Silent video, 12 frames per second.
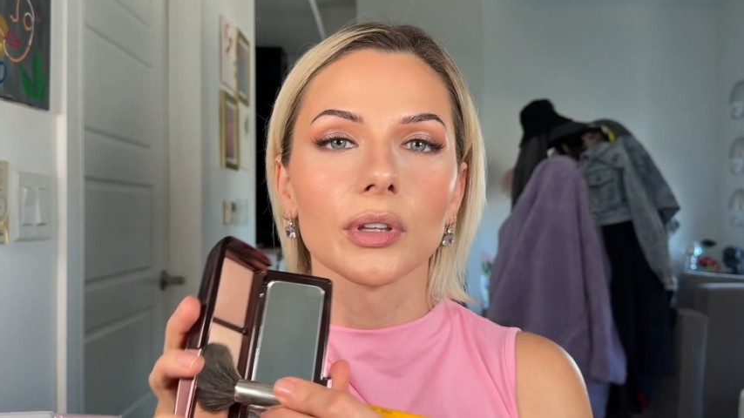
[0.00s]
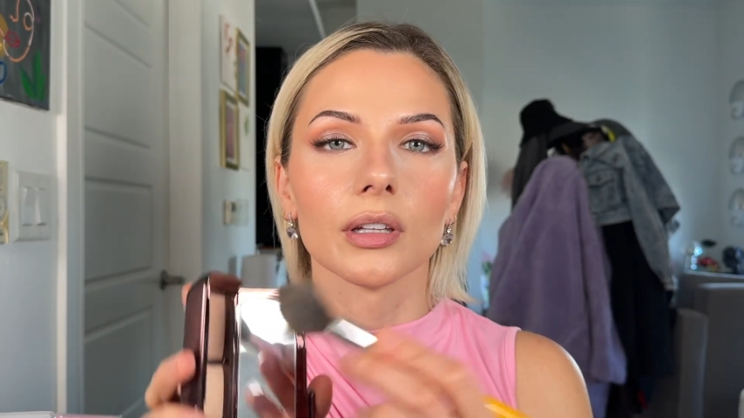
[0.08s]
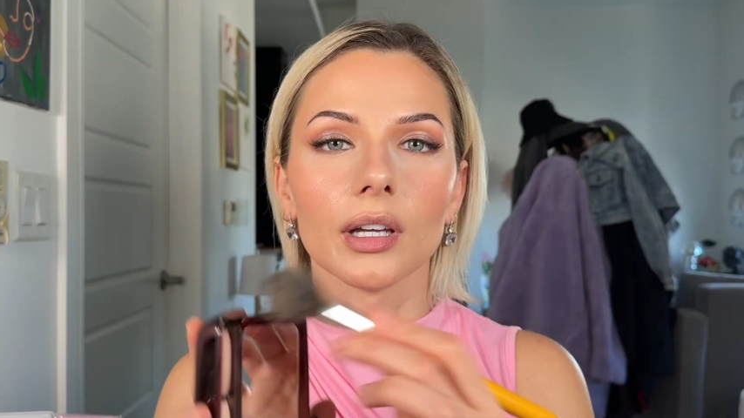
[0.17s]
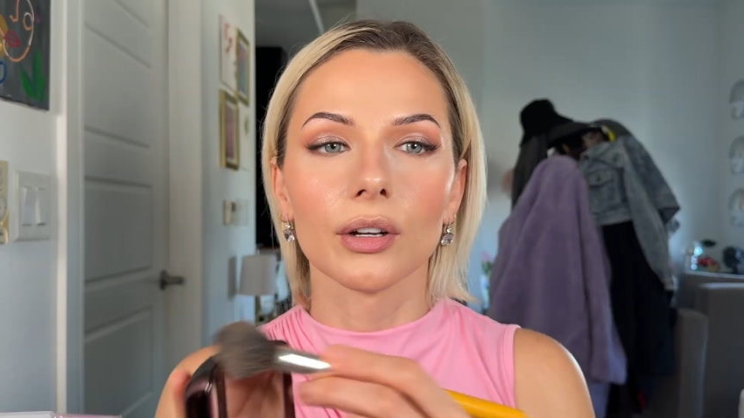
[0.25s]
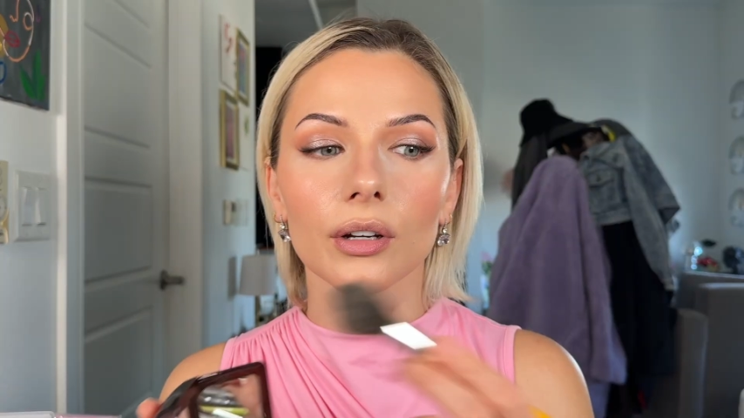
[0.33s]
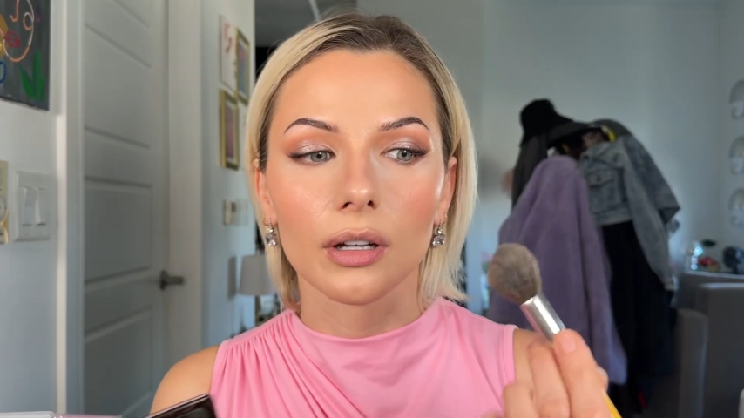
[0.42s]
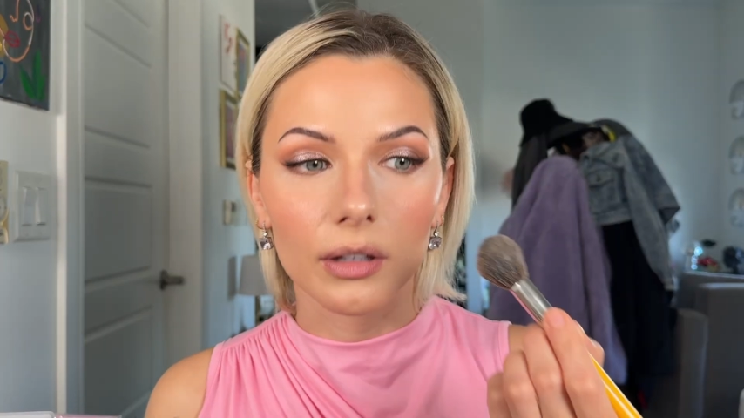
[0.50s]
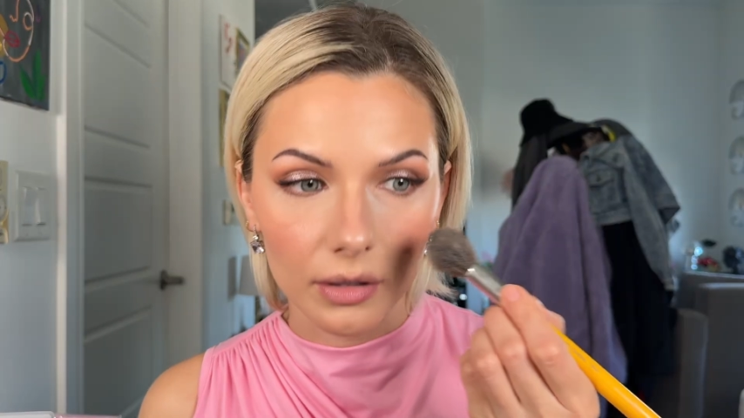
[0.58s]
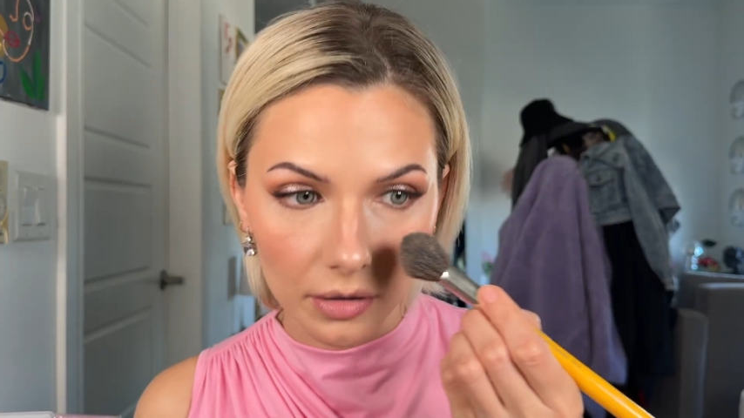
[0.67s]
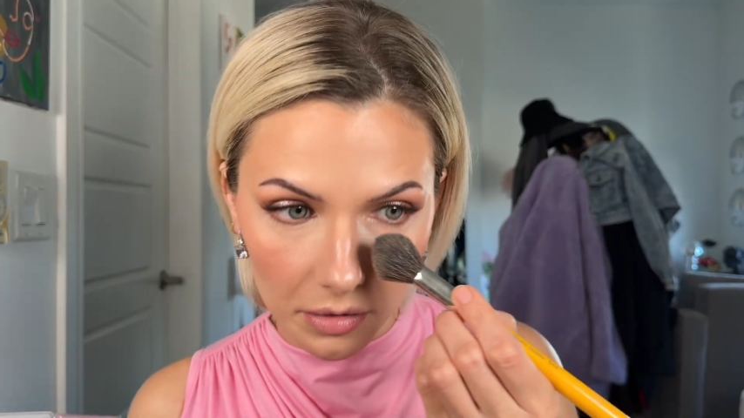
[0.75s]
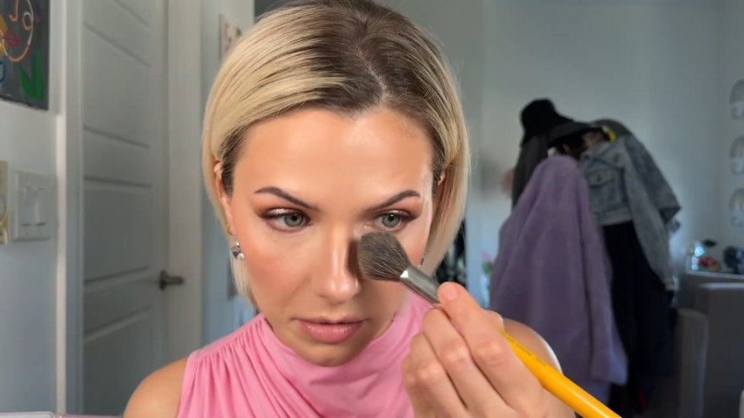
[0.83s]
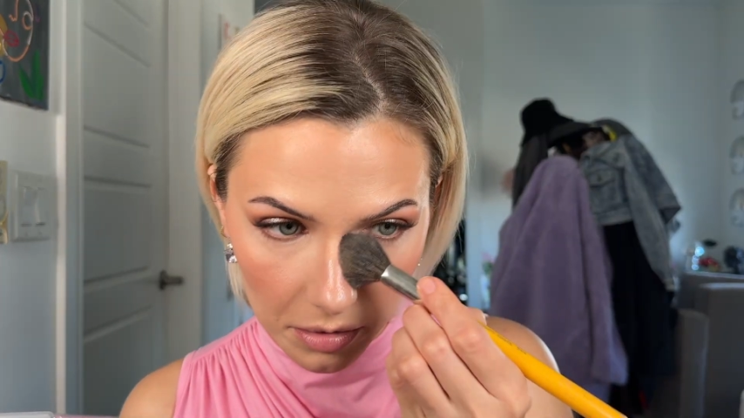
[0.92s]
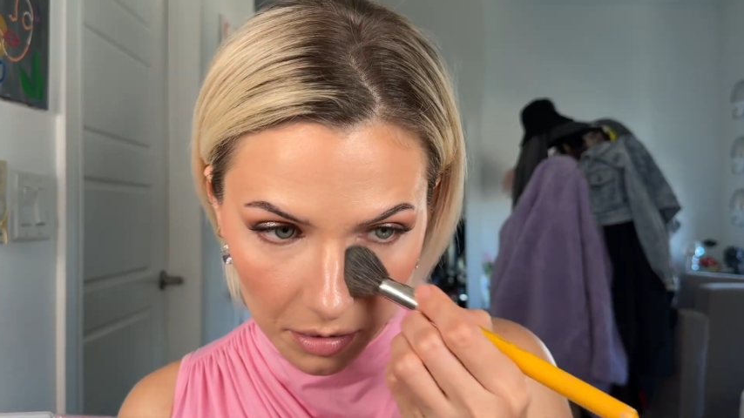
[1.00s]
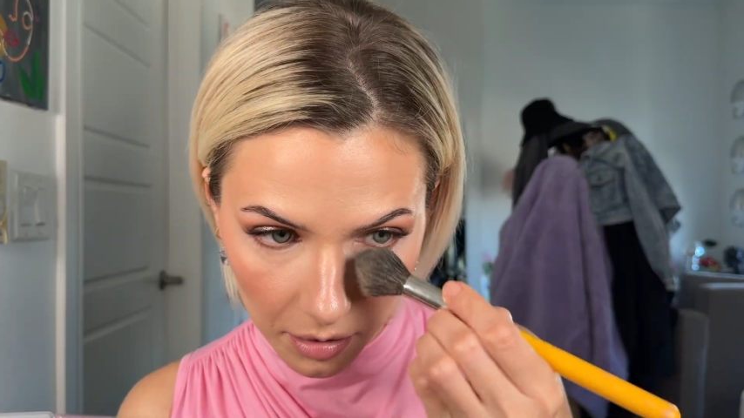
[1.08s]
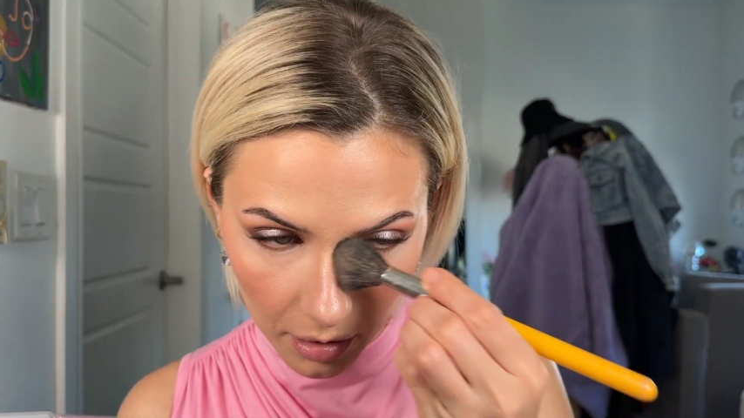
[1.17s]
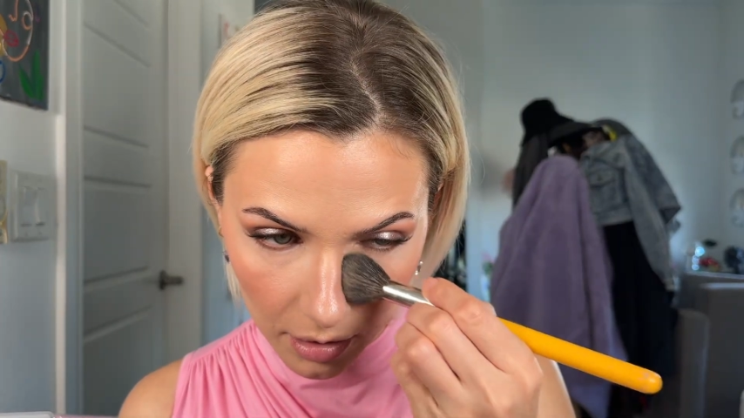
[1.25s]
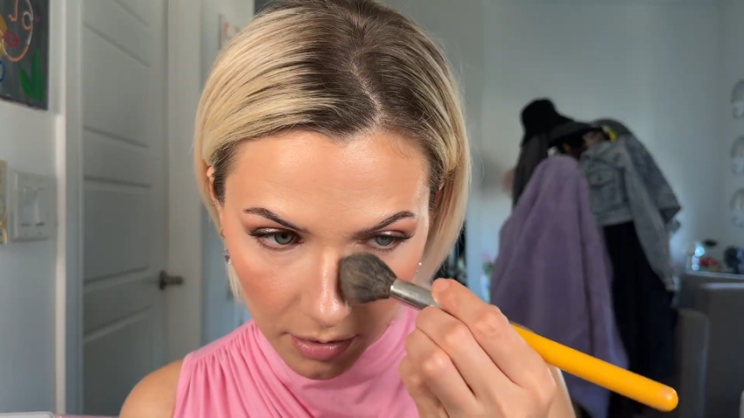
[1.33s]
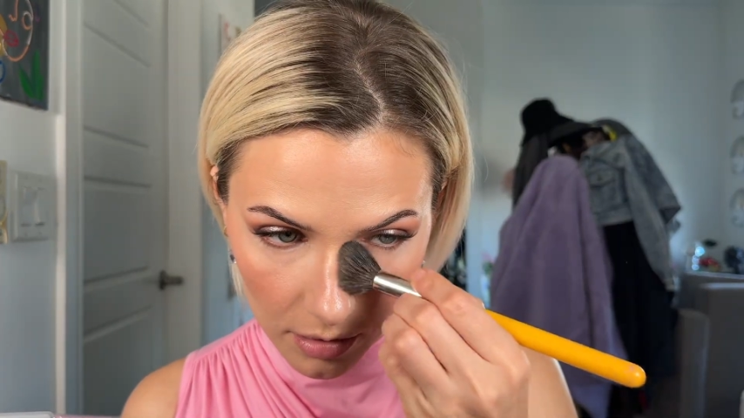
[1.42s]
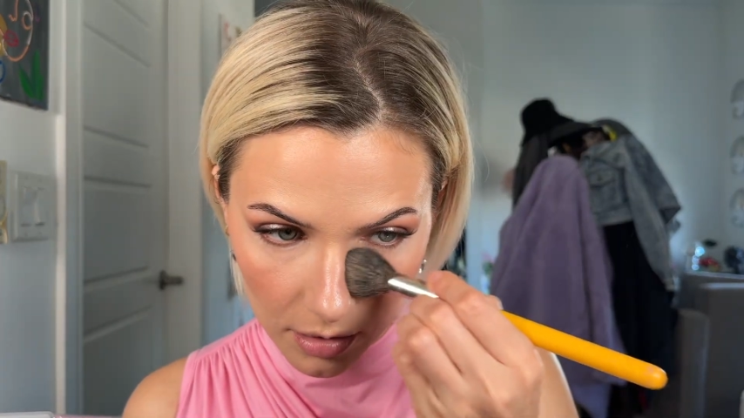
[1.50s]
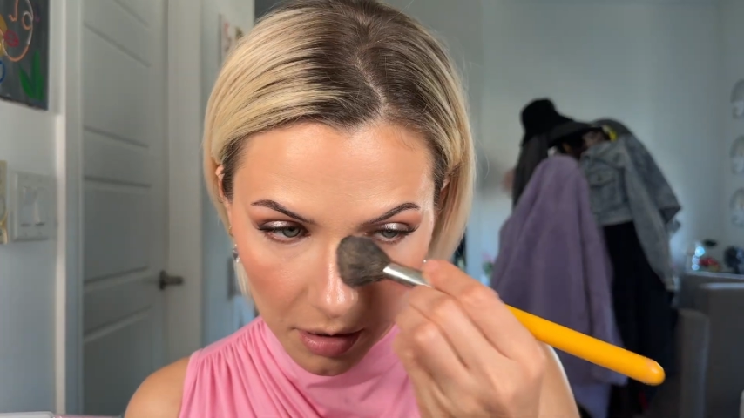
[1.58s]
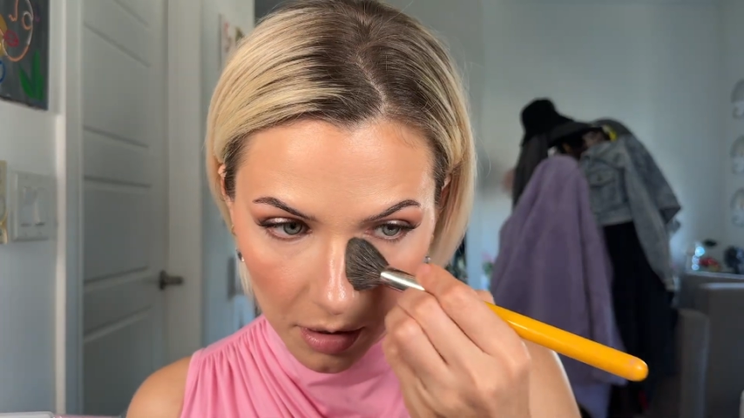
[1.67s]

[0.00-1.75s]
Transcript: the lighter colors and